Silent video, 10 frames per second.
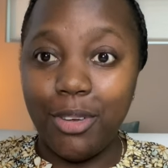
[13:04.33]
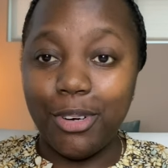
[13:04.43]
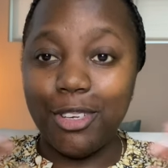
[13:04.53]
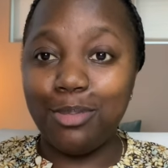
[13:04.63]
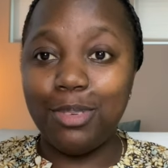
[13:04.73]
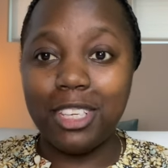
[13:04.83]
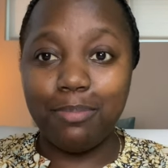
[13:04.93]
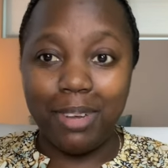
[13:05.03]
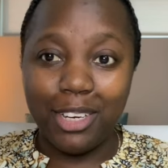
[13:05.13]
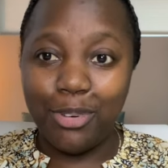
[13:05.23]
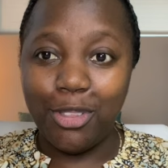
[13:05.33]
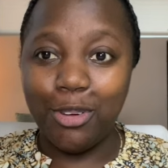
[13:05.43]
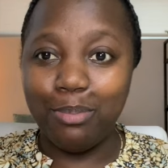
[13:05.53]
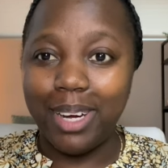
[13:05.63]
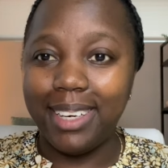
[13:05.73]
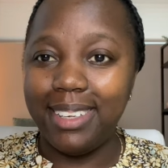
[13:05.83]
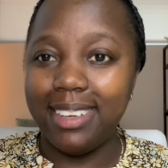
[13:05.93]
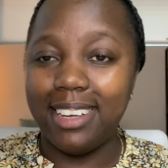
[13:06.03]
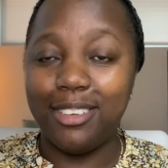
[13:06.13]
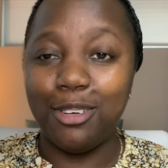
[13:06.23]
You want to be smart with your
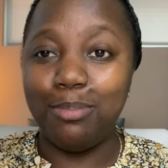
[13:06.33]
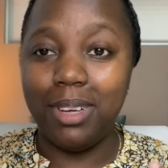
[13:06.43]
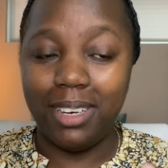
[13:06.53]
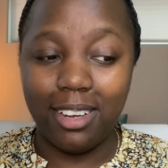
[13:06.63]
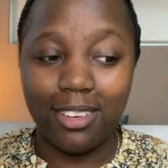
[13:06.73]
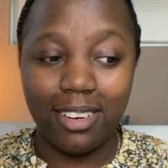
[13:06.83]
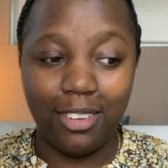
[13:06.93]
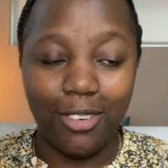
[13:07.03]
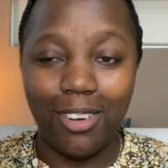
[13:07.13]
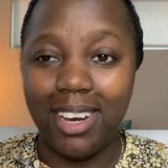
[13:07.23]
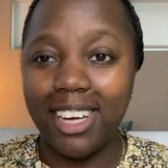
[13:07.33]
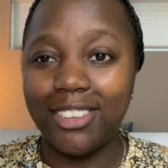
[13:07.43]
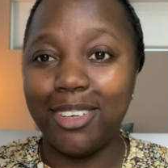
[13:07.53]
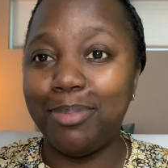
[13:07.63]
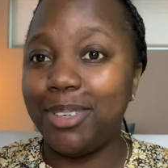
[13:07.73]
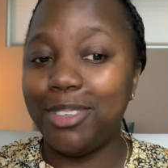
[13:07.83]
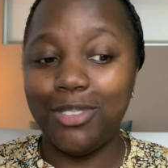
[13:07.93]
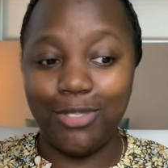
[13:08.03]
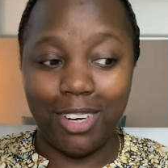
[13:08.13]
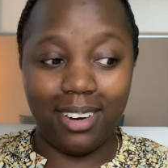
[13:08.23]
money as you build out your collection,
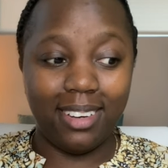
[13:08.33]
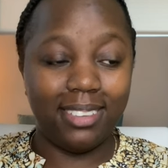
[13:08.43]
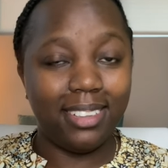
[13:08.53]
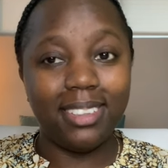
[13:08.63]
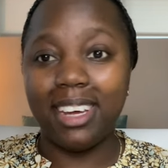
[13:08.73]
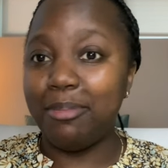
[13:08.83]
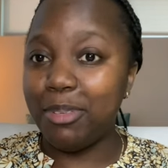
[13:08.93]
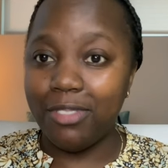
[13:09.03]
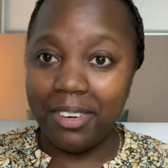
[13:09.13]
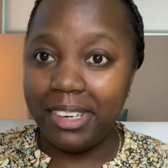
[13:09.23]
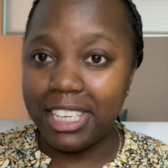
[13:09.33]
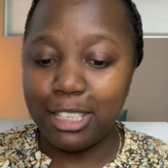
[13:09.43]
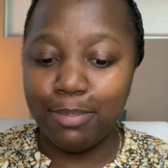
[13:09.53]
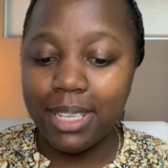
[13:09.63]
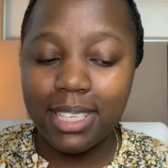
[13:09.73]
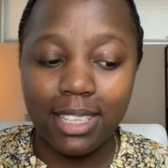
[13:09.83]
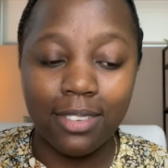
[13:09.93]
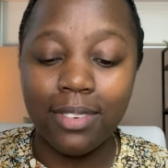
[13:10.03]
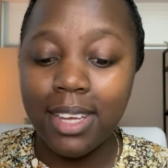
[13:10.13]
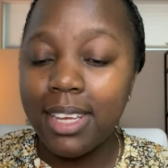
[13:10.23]
because fragrances can be very
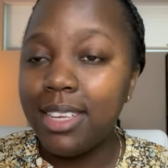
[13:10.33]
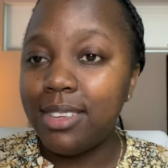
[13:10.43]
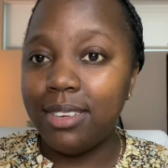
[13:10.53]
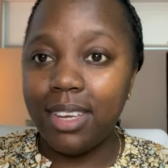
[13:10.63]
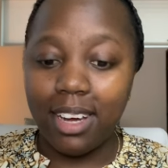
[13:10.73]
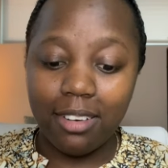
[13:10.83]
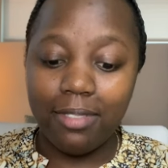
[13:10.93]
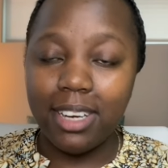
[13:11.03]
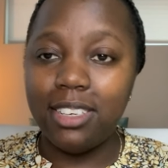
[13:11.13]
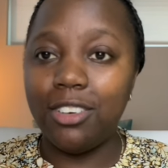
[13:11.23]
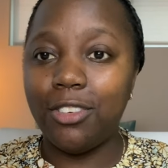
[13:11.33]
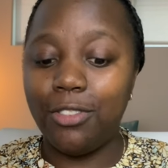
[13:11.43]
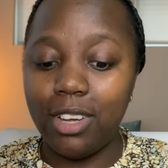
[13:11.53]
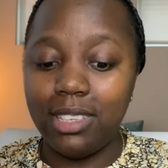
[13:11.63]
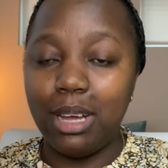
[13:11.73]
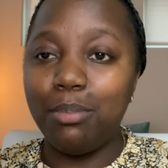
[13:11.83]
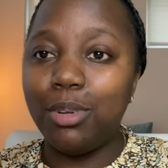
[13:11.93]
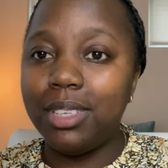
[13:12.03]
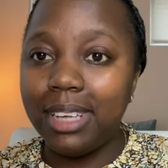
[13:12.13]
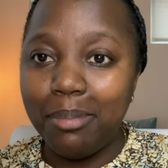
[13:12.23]
expensive. So take advantage of, for
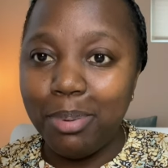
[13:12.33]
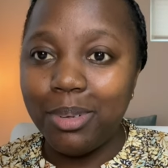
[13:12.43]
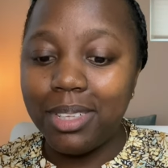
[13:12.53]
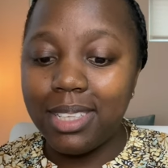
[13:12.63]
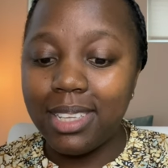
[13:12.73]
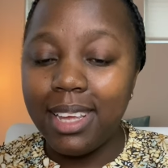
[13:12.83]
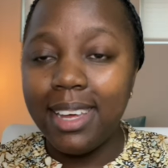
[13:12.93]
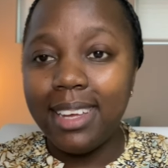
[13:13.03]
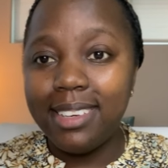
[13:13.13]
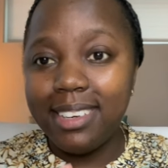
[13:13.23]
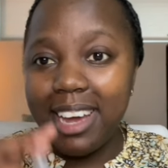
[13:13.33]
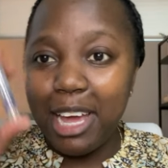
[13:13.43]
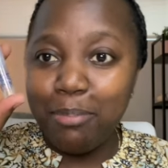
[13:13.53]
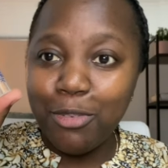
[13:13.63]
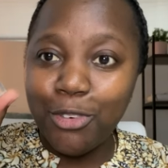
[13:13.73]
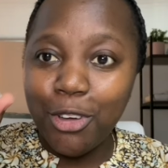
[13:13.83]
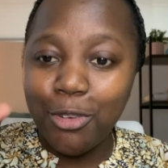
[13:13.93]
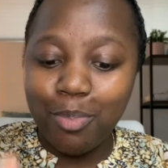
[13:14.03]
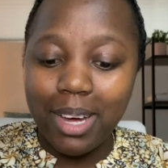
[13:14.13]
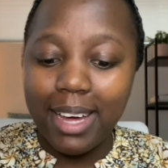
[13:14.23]
example, samples. Try before
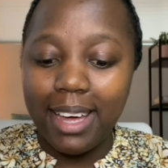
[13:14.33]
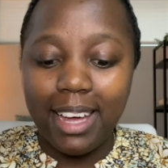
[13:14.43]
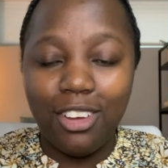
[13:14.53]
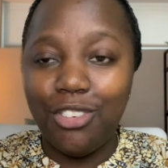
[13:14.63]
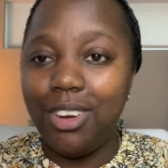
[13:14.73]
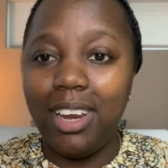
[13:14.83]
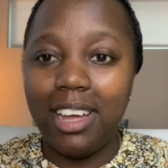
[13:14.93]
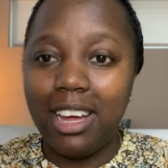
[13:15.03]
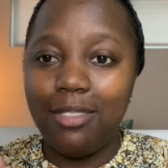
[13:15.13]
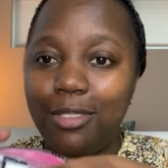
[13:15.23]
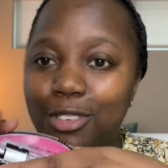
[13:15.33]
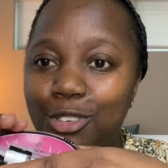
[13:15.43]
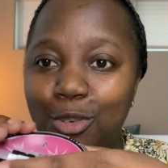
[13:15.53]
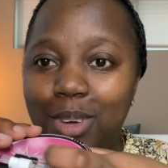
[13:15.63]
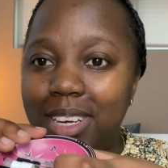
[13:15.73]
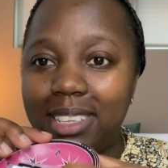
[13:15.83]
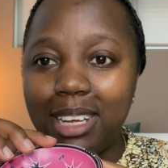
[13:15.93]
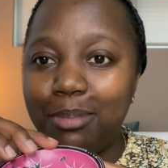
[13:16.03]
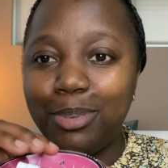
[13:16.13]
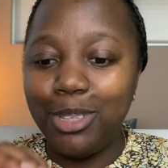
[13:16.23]
you buy. I usually have so many
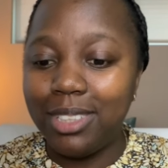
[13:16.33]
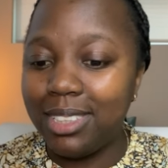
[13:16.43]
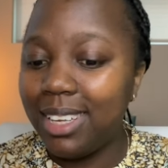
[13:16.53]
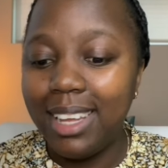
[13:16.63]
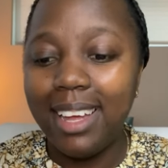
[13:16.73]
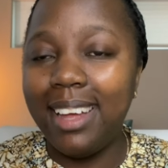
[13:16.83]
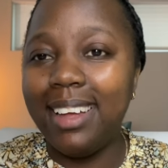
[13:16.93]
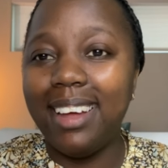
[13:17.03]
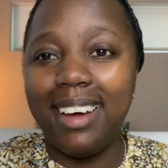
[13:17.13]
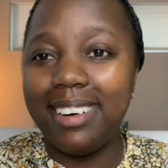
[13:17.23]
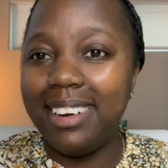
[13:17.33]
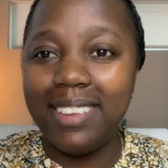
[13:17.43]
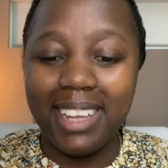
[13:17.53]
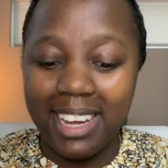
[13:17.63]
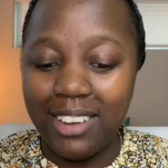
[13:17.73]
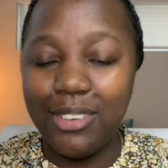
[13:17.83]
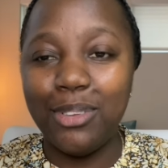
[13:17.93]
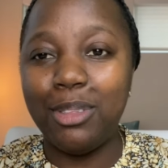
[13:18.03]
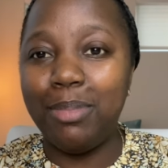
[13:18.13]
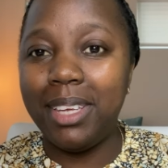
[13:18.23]
samples around the
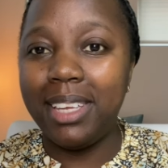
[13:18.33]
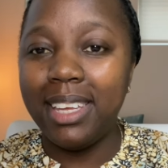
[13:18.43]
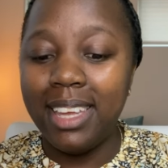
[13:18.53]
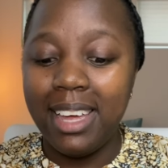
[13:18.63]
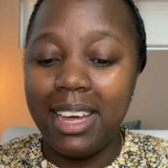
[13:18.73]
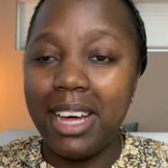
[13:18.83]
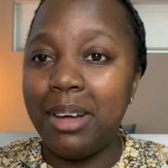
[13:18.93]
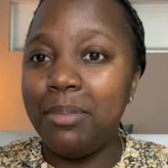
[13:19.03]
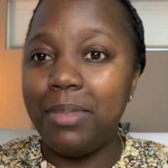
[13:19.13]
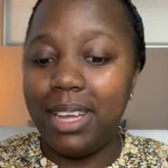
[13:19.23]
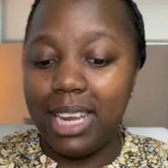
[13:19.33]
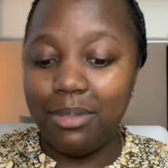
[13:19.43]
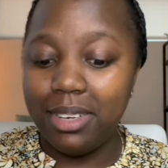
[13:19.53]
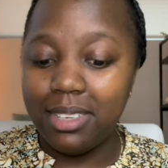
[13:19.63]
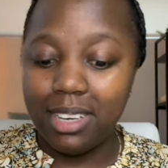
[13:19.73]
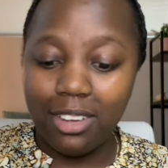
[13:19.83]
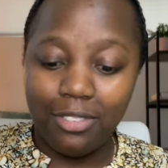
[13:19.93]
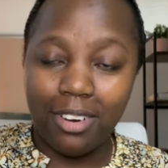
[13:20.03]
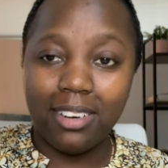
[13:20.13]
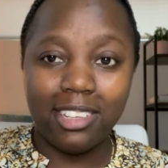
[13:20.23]
house with me. And I will try
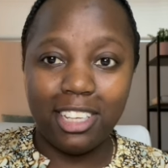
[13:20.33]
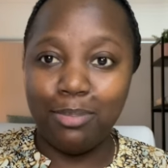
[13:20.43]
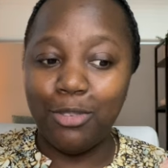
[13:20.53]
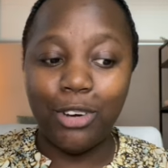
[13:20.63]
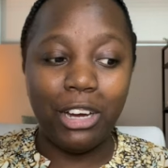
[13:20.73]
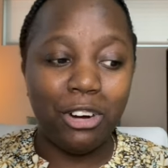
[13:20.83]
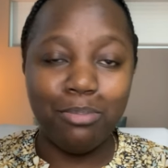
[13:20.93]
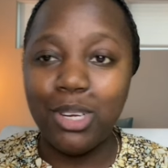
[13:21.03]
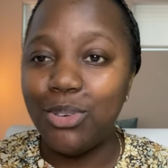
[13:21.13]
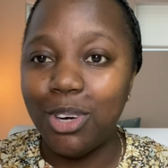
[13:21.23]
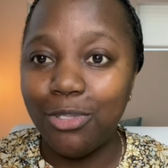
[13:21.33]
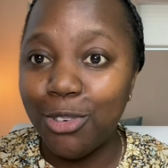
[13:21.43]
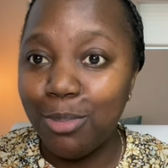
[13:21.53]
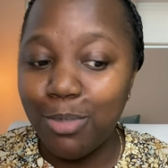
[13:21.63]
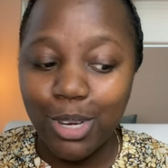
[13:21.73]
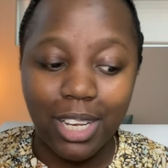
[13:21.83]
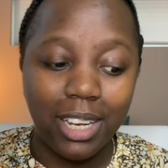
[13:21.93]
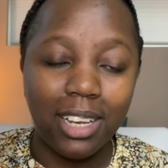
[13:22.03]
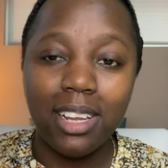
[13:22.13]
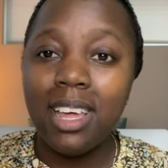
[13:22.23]
fragrances before I commit to a full
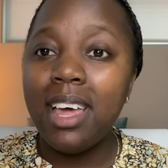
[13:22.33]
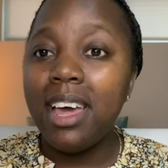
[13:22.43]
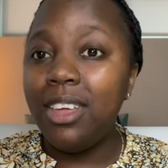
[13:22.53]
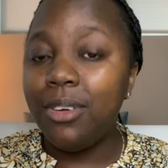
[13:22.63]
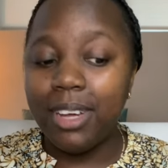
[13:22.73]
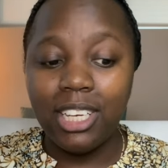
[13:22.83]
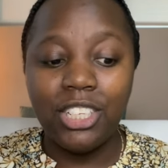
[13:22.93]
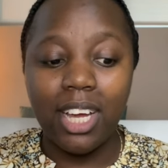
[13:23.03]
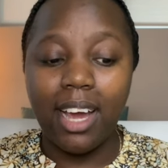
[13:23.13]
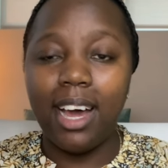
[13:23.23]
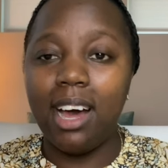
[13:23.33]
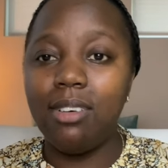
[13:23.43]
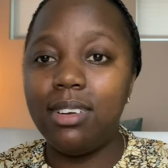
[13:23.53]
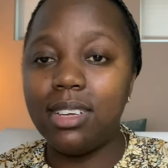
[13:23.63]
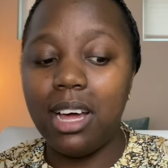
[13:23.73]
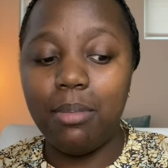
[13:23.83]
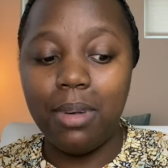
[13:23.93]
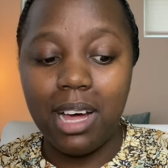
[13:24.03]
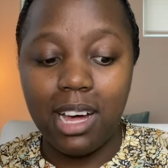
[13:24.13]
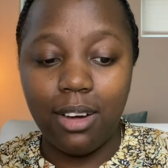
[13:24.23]
bottle. You can check out
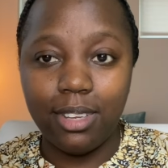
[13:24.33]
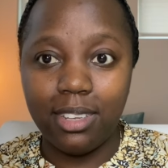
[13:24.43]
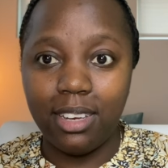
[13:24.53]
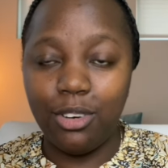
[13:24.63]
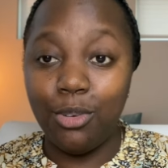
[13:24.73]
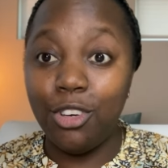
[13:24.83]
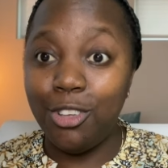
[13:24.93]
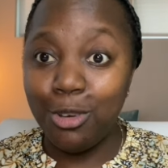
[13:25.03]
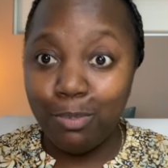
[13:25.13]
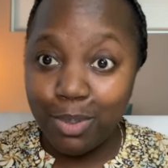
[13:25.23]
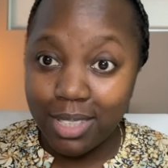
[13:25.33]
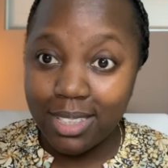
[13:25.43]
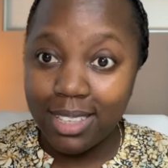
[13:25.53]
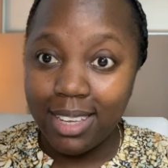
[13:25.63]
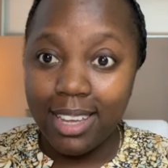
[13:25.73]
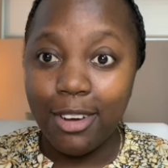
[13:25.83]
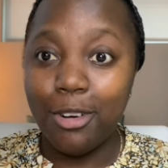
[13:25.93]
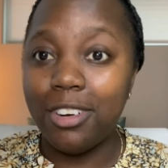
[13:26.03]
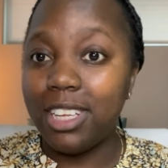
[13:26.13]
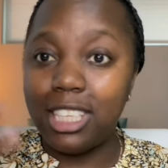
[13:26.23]
houses that do dupes
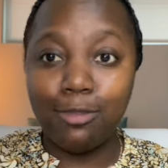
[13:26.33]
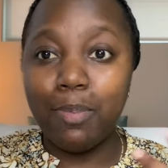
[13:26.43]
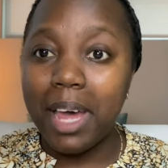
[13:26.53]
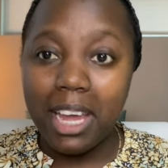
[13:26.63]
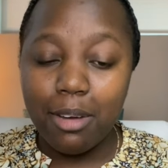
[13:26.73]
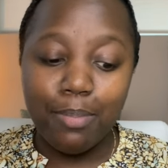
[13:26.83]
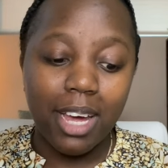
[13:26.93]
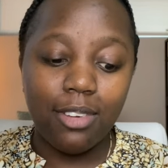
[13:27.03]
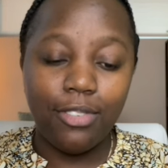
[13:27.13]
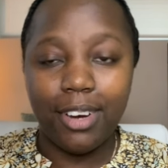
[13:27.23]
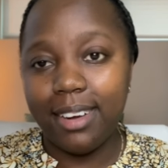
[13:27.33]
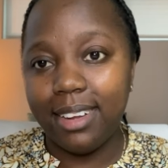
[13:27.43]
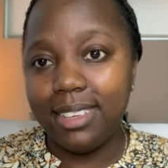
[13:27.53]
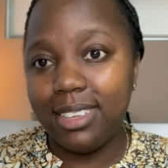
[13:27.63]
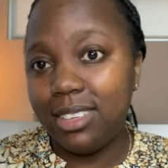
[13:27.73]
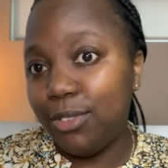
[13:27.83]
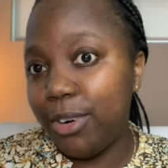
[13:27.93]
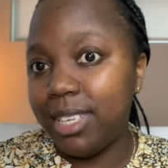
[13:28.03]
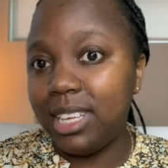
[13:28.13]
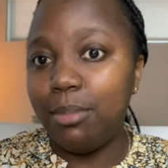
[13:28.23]
or inspired by fragrances.
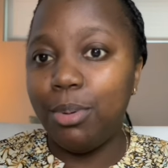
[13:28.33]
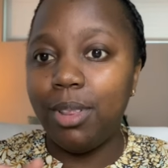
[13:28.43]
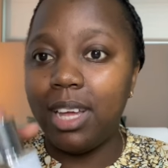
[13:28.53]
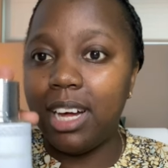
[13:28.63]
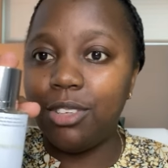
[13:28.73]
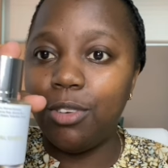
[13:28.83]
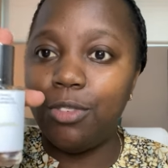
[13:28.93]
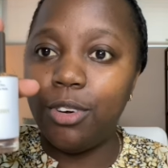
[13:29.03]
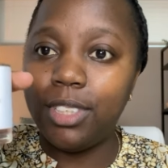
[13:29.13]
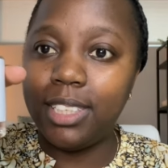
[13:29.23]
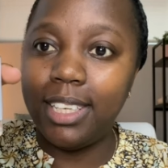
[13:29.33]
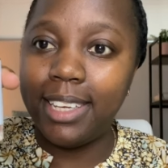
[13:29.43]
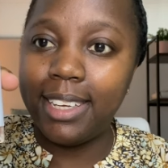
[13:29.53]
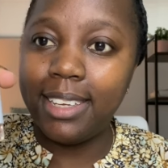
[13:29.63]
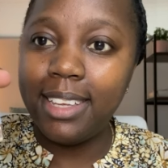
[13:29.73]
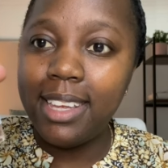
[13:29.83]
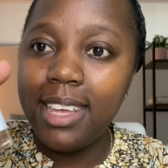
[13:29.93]
For example, the house of Dossier.